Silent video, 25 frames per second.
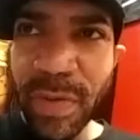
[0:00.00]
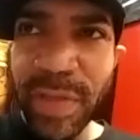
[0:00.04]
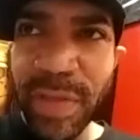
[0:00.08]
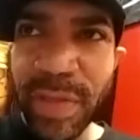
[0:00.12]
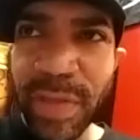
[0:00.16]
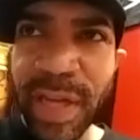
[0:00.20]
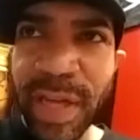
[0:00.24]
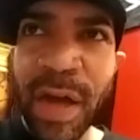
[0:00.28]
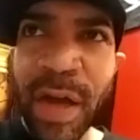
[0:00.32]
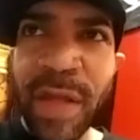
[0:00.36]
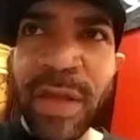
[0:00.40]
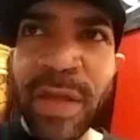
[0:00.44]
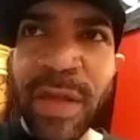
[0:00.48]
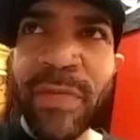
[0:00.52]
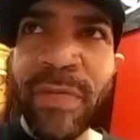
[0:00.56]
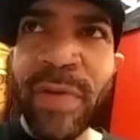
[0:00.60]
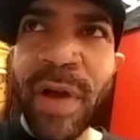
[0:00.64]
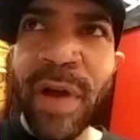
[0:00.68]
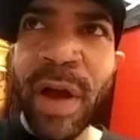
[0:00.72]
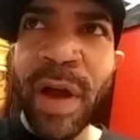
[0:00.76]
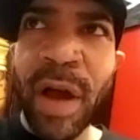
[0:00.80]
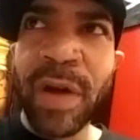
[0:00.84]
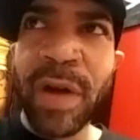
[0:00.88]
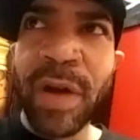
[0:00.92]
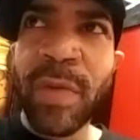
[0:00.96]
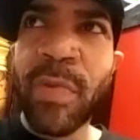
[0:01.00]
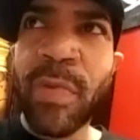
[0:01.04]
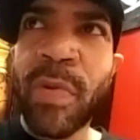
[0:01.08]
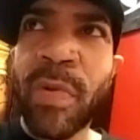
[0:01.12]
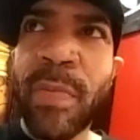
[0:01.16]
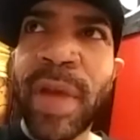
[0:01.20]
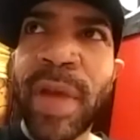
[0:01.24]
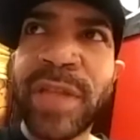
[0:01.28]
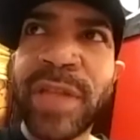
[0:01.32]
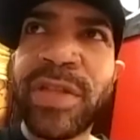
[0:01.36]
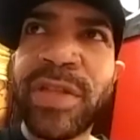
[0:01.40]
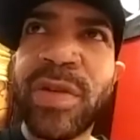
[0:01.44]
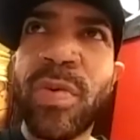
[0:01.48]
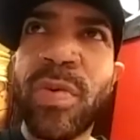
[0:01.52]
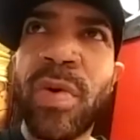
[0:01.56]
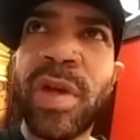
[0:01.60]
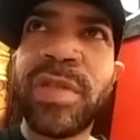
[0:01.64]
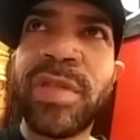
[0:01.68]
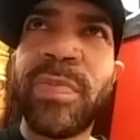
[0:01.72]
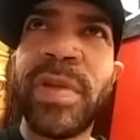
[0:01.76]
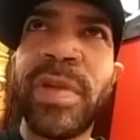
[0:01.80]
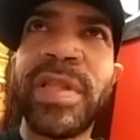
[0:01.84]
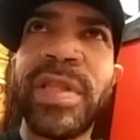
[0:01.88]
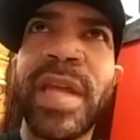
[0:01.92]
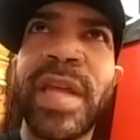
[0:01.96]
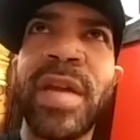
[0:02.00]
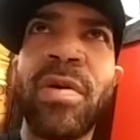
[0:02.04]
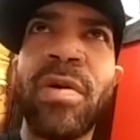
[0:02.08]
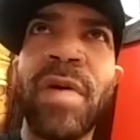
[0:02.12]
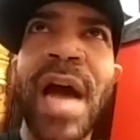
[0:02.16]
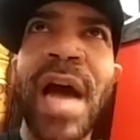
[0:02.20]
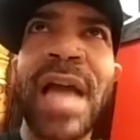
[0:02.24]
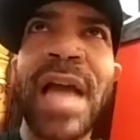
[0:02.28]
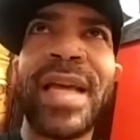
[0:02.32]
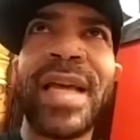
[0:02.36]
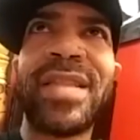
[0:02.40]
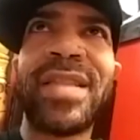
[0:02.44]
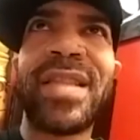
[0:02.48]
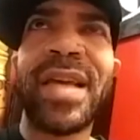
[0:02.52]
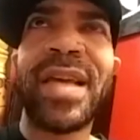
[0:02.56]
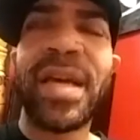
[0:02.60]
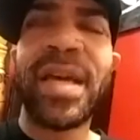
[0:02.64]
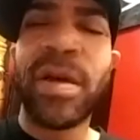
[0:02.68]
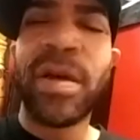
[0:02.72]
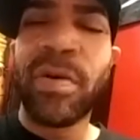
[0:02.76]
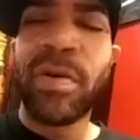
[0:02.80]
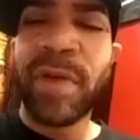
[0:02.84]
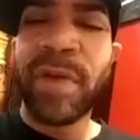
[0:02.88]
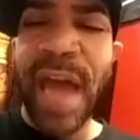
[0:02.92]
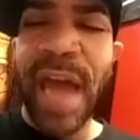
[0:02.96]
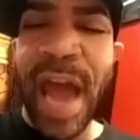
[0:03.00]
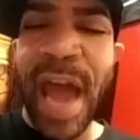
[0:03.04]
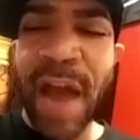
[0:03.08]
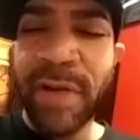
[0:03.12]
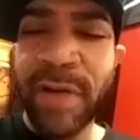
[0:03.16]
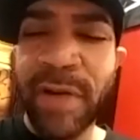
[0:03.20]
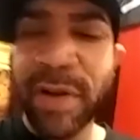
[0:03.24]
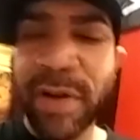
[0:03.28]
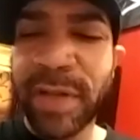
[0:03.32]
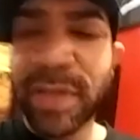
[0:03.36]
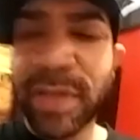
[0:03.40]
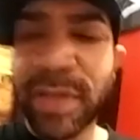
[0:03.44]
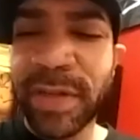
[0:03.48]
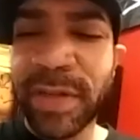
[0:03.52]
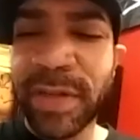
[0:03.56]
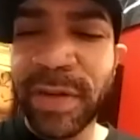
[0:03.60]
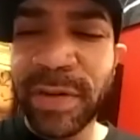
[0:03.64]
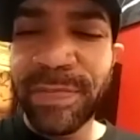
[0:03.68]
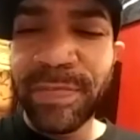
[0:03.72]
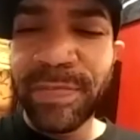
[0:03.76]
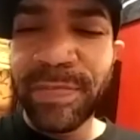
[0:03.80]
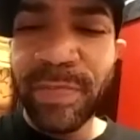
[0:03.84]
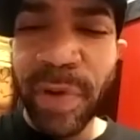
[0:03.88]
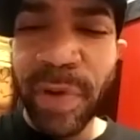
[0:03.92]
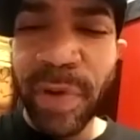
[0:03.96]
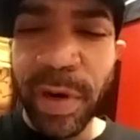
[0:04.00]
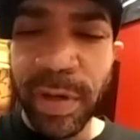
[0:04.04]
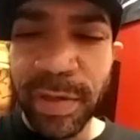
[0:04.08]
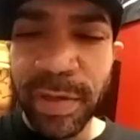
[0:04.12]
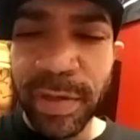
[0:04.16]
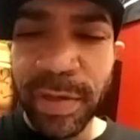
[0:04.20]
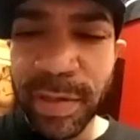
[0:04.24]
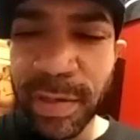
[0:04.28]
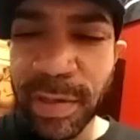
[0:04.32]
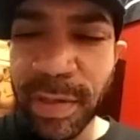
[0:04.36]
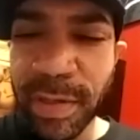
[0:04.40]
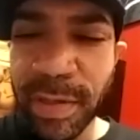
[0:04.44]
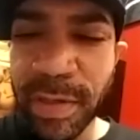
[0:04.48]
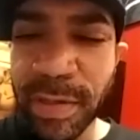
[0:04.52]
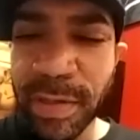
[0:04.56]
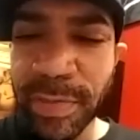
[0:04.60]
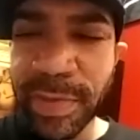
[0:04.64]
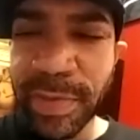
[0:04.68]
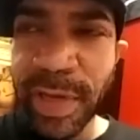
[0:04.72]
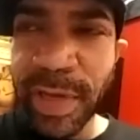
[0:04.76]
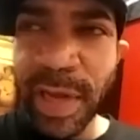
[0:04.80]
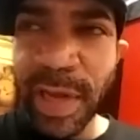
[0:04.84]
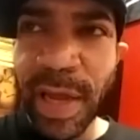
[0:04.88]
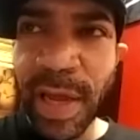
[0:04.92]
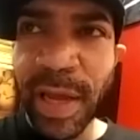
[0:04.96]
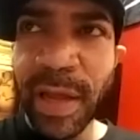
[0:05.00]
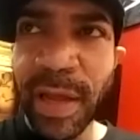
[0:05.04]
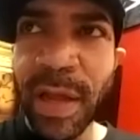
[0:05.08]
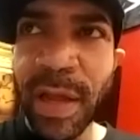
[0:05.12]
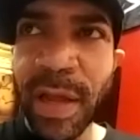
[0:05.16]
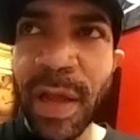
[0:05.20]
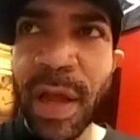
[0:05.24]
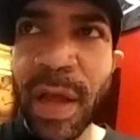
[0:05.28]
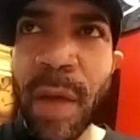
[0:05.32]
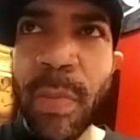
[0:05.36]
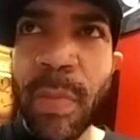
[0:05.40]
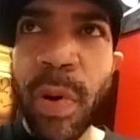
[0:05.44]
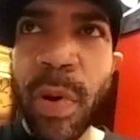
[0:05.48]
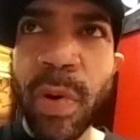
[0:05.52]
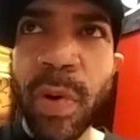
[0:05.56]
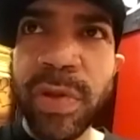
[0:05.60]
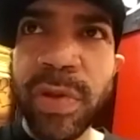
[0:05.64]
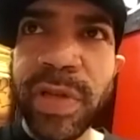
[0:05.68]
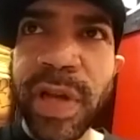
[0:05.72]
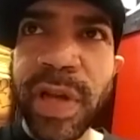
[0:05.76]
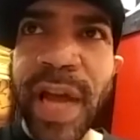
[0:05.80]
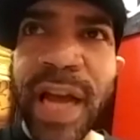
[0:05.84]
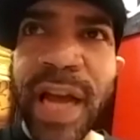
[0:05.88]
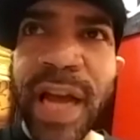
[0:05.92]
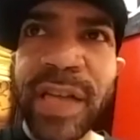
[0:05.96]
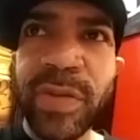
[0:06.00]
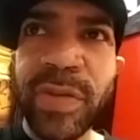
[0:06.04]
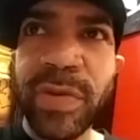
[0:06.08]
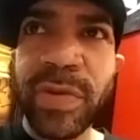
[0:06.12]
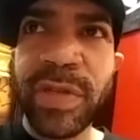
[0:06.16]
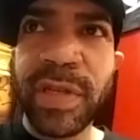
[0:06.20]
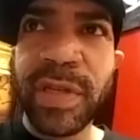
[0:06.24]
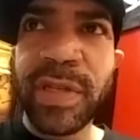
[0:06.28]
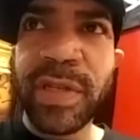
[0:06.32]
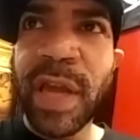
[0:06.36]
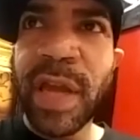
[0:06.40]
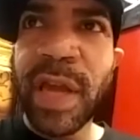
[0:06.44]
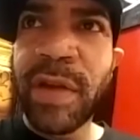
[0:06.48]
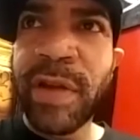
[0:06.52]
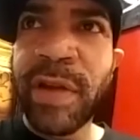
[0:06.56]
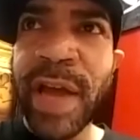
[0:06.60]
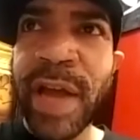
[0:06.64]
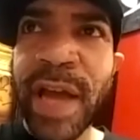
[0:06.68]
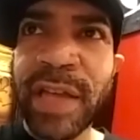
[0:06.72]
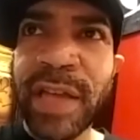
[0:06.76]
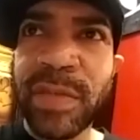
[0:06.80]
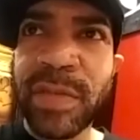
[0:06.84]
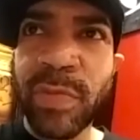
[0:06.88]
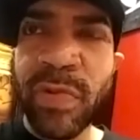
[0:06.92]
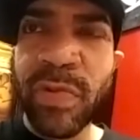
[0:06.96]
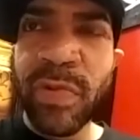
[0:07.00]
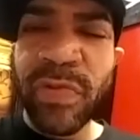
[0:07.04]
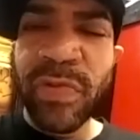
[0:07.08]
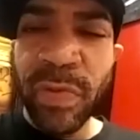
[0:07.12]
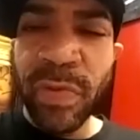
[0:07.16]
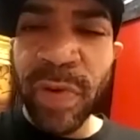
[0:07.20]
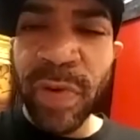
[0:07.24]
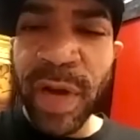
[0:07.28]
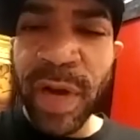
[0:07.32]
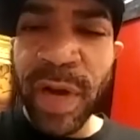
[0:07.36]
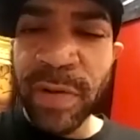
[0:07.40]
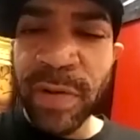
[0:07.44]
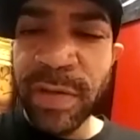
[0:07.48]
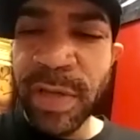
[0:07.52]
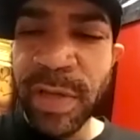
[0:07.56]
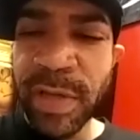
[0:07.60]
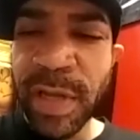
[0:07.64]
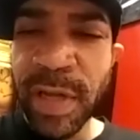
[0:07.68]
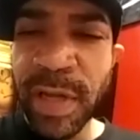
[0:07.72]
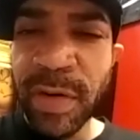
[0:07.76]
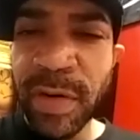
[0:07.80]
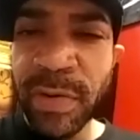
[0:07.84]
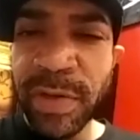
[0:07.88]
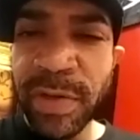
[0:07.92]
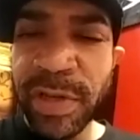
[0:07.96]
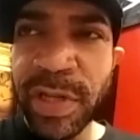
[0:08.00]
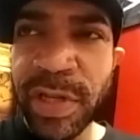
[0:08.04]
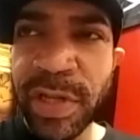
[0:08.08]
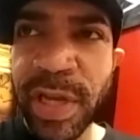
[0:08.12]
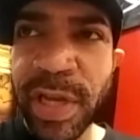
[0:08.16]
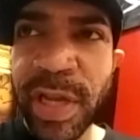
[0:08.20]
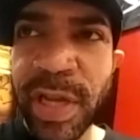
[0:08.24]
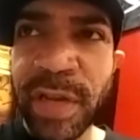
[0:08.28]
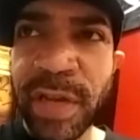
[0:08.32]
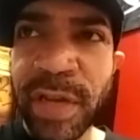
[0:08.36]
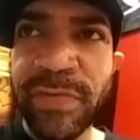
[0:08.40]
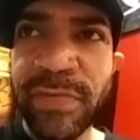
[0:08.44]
oh, other man. honorable mention ones, but they don't got like the ill character person. You know what I'm saying? Like Poltergeist was a scary ass movie when I was little and shit and